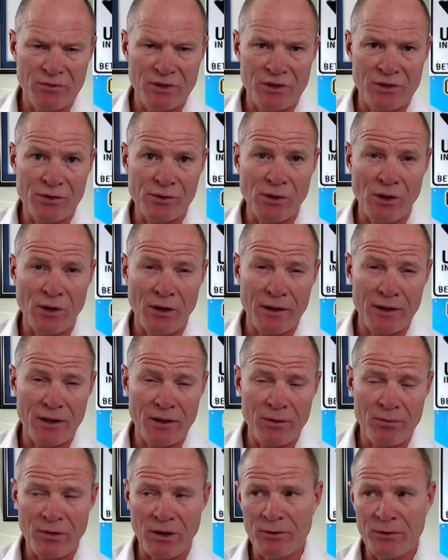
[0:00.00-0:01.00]
too long here,
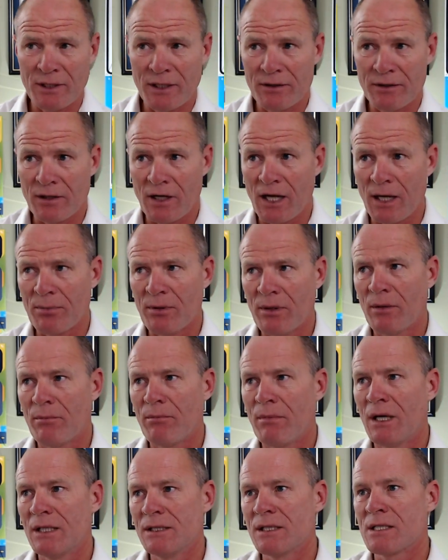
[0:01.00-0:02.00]
probably another couple of
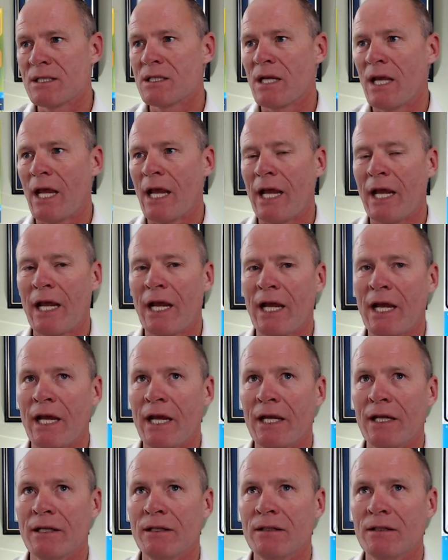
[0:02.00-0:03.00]
months,
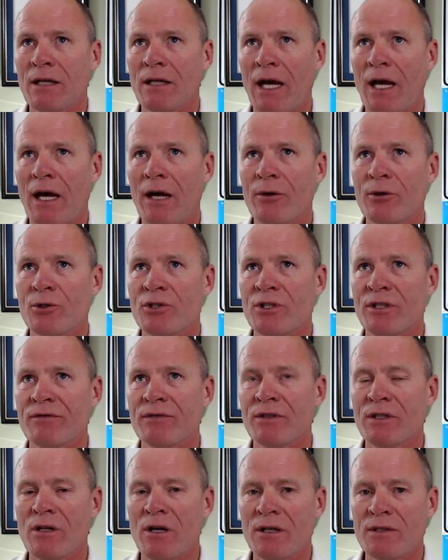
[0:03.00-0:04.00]
and how to shift
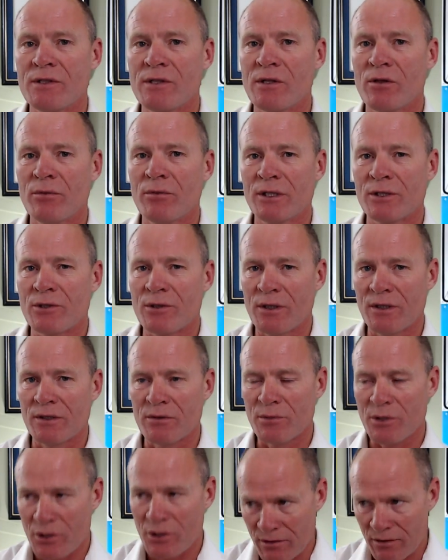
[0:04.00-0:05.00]
a non-synchro mesh
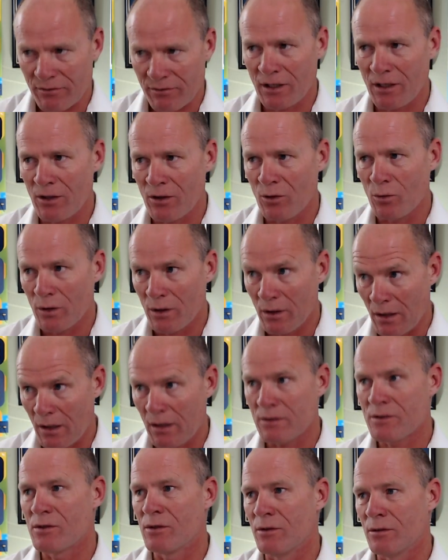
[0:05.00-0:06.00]
transmission video will
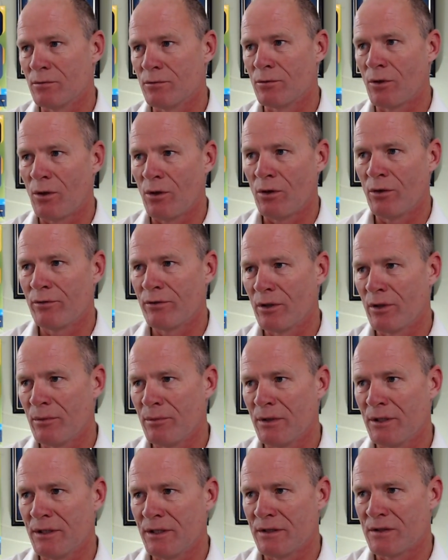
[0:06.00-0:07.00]
also roll over 1
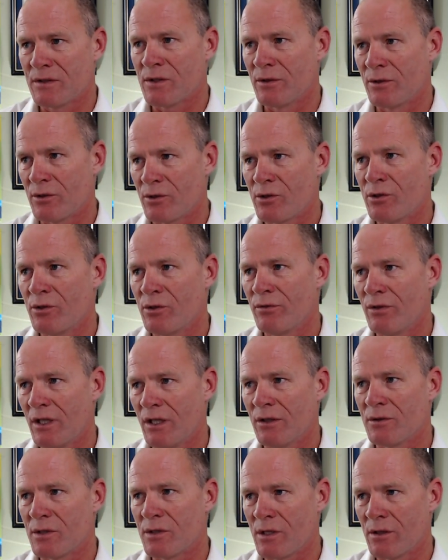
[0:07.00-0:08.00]
million. So there's two
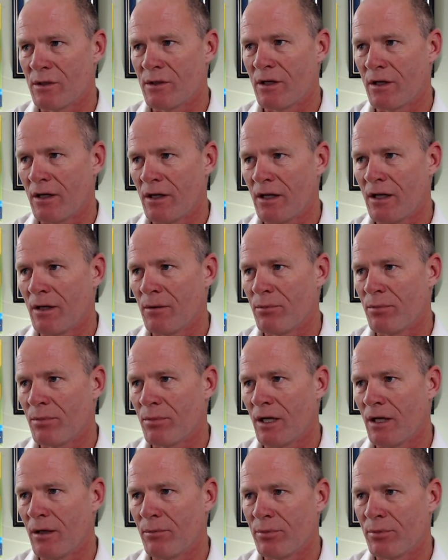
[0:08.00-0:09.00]
videos there that are going to
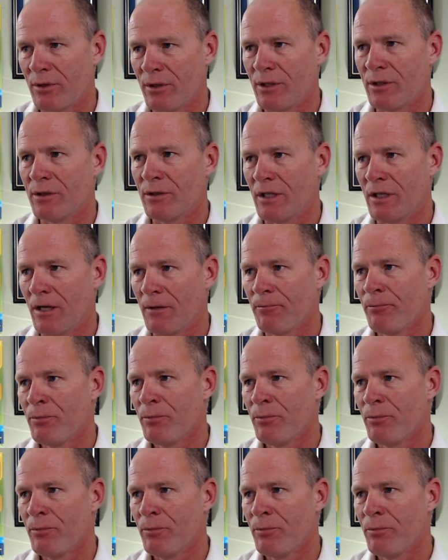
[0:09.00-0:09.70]
get pretty good there.